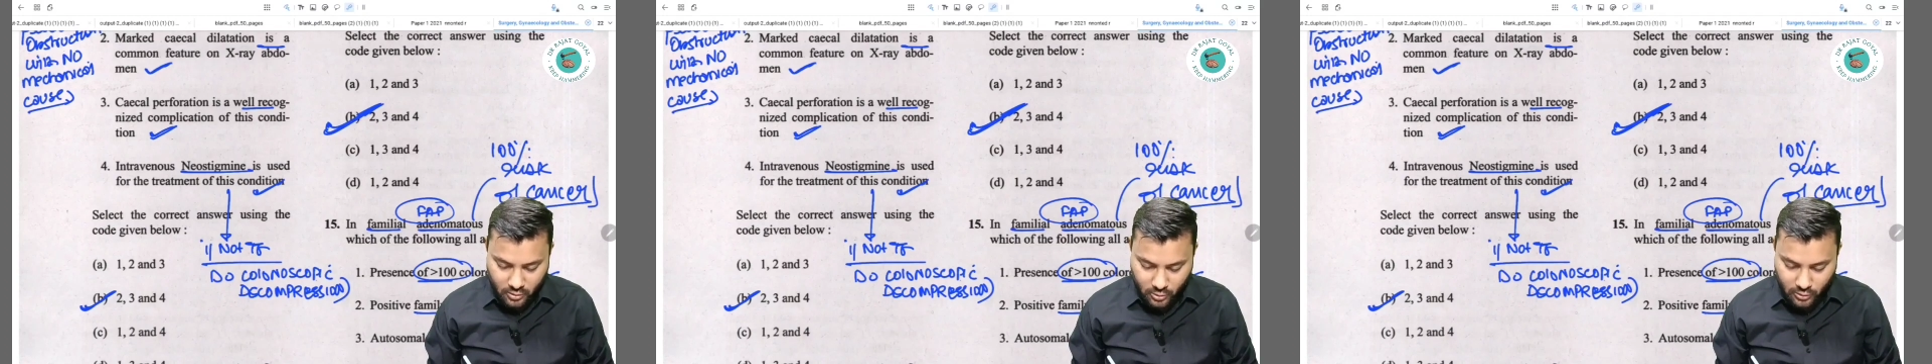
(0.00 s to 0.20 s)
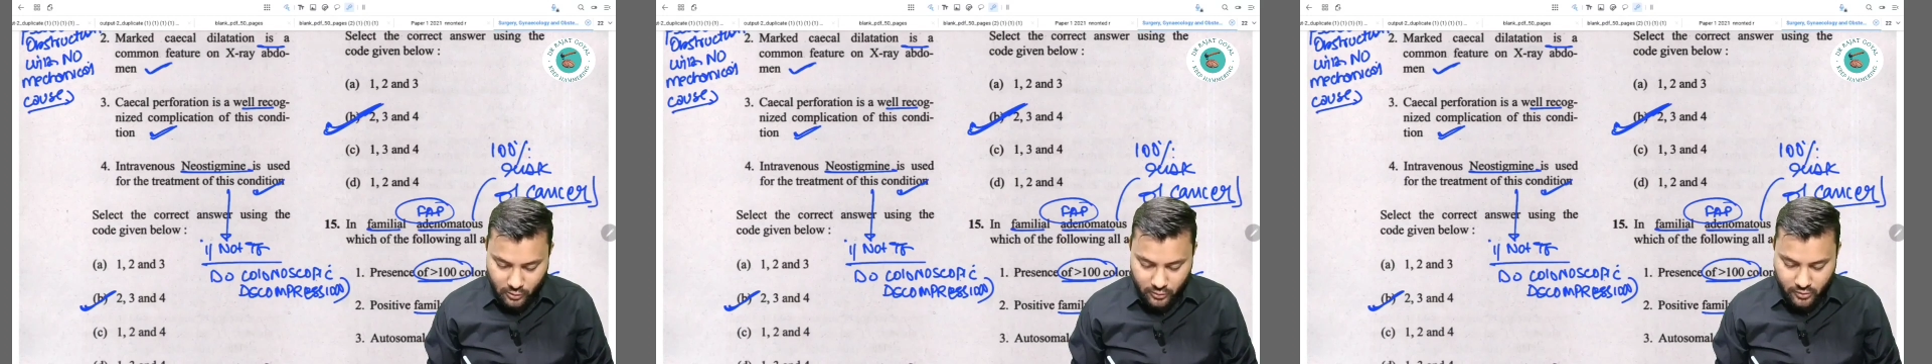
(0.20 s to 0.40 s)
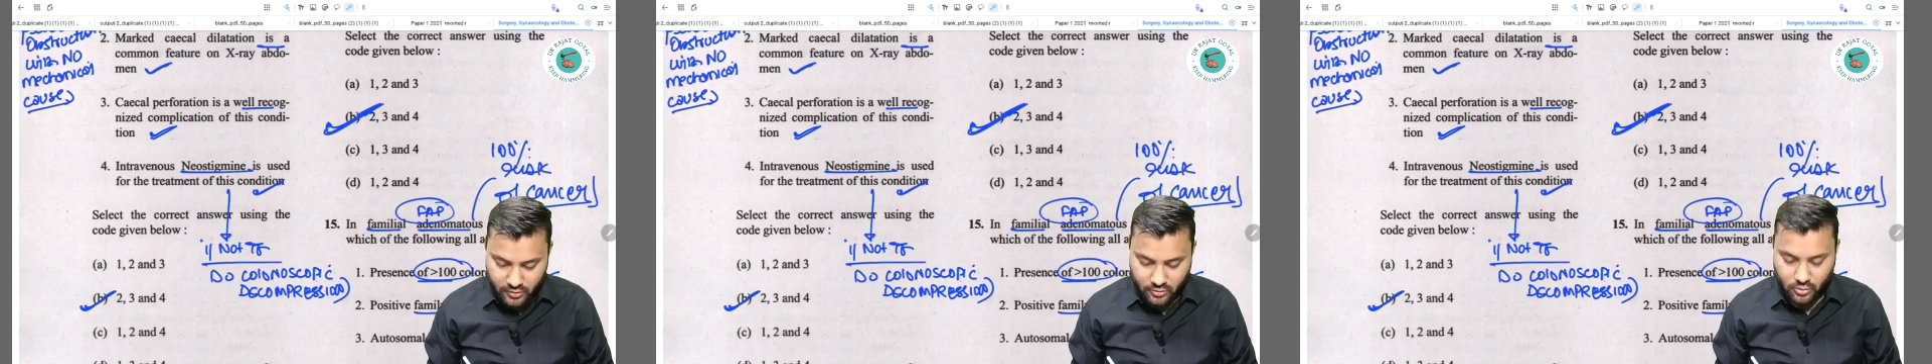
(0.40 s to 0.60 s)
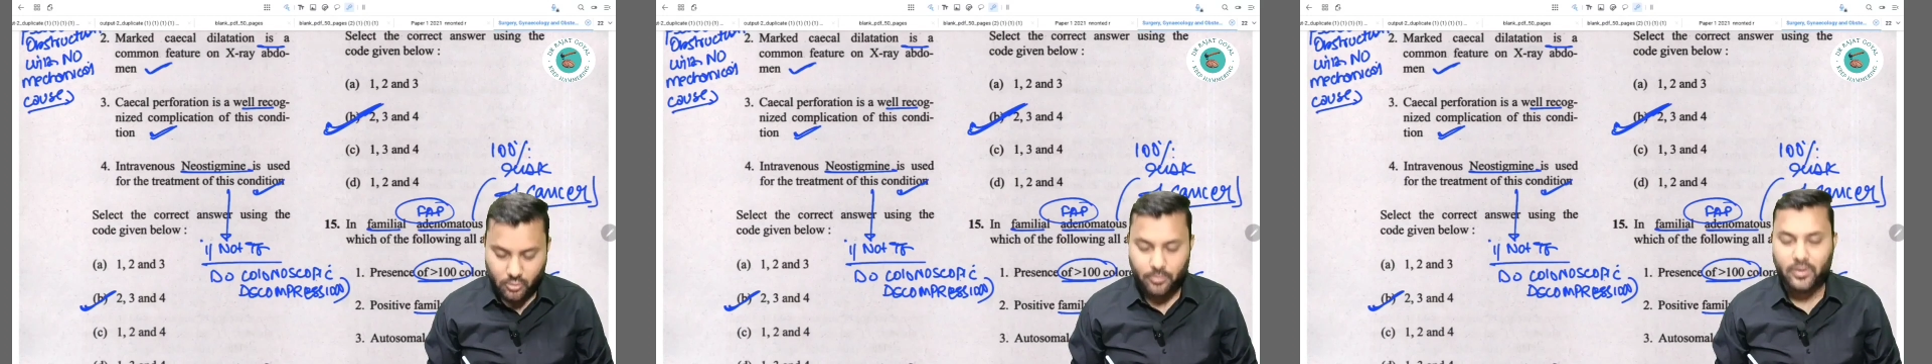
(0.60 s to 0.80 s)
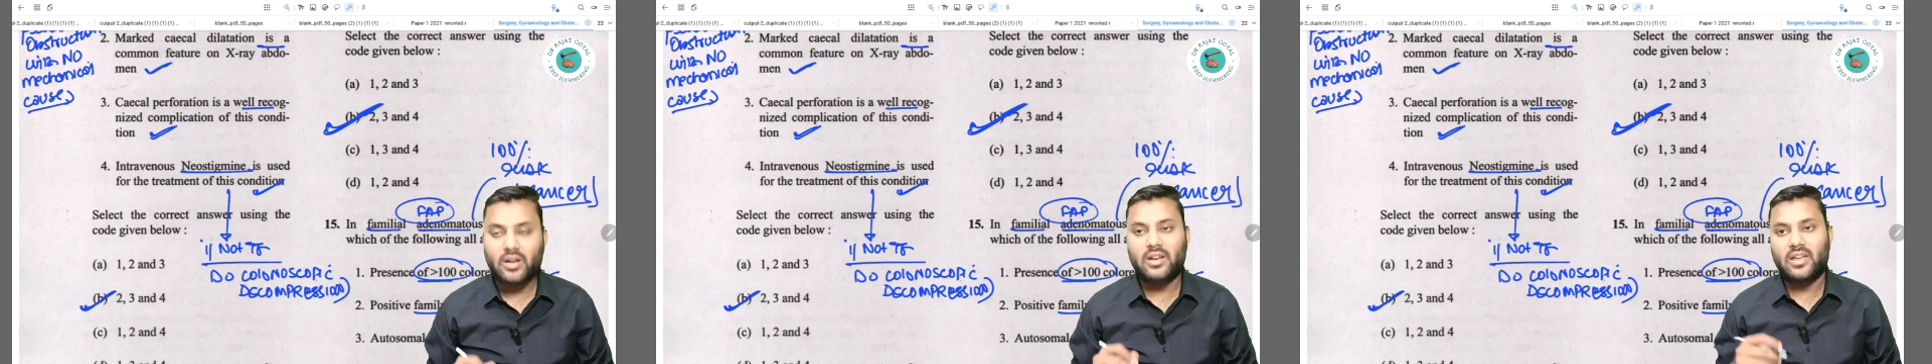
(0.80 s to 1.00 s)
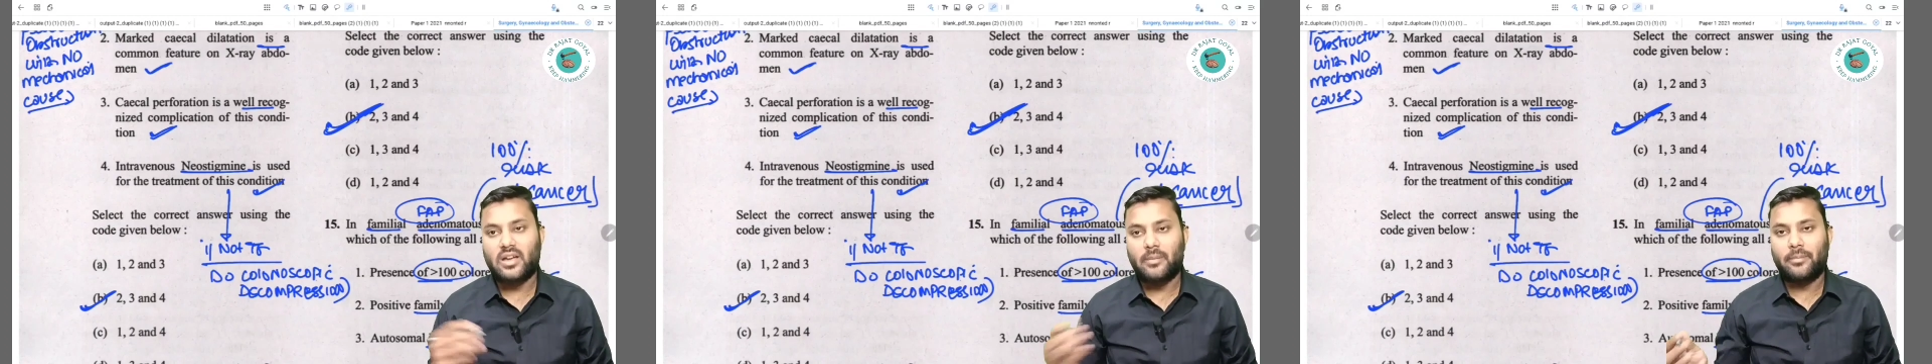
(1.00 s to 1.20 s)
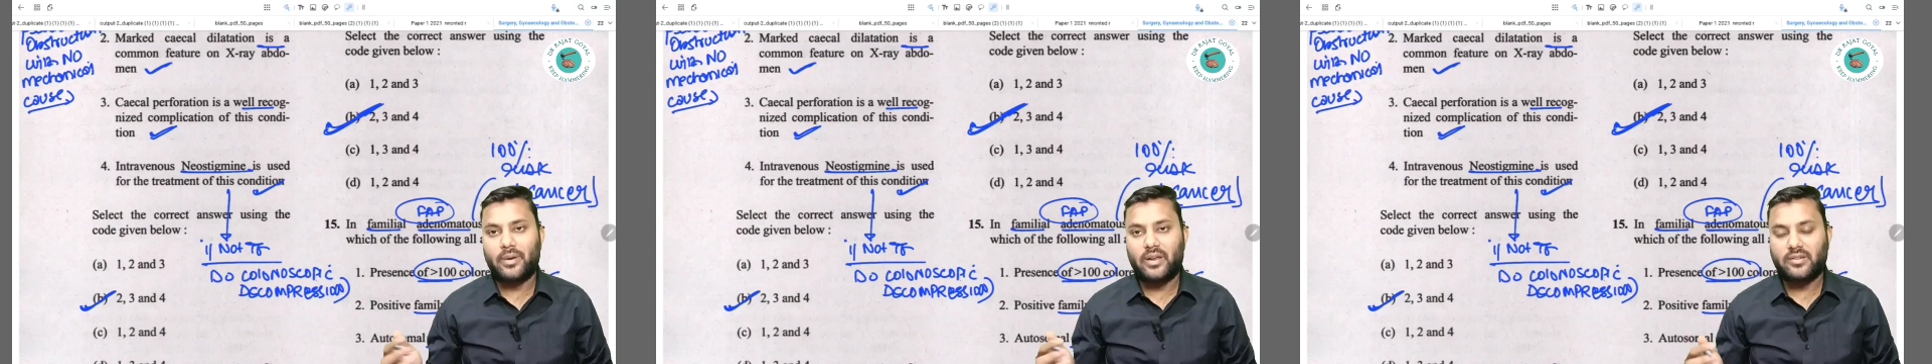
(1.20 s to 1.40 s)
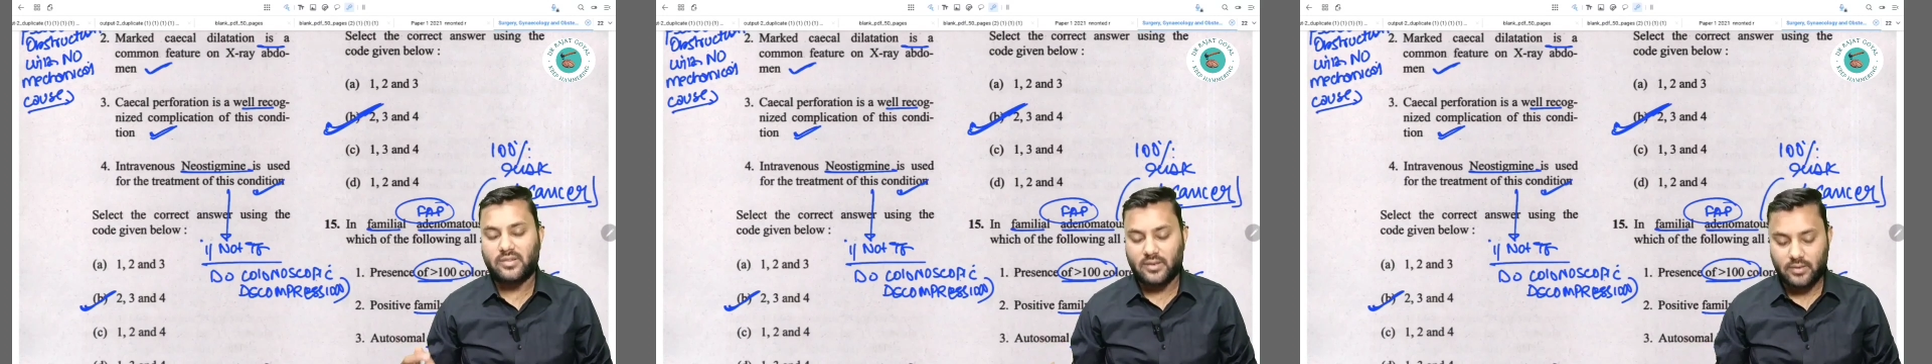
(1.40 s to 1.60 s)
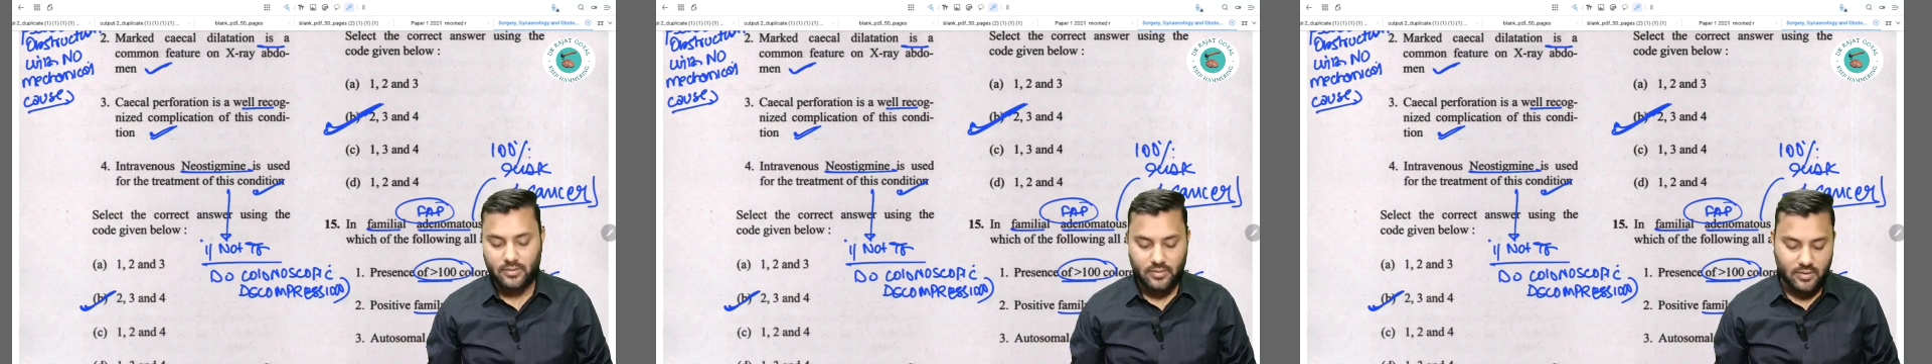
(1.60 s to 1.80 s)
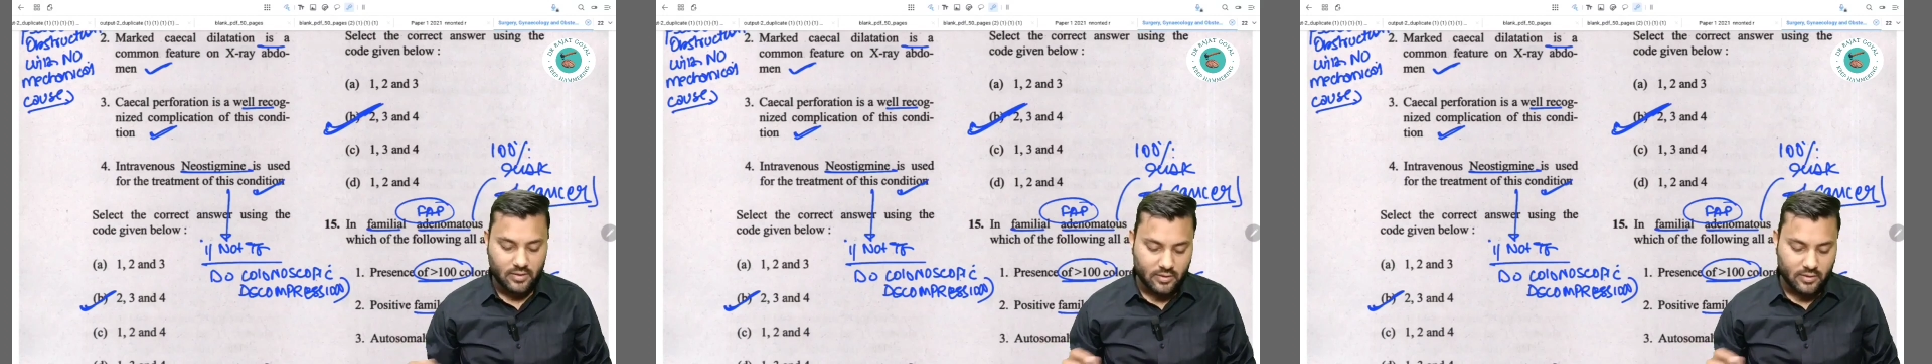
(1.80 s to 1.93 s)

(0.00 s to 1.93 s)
colonoscopic decompression.